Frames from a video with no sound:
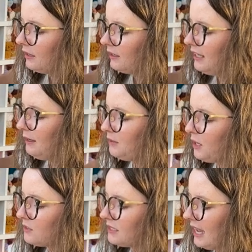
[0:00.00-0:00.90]
Keep
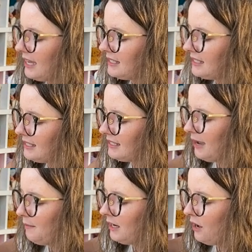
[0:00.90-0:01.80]
those guesses
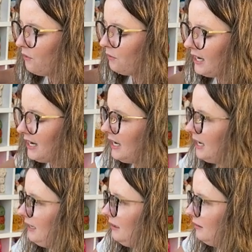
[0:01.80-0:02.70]
coming on in.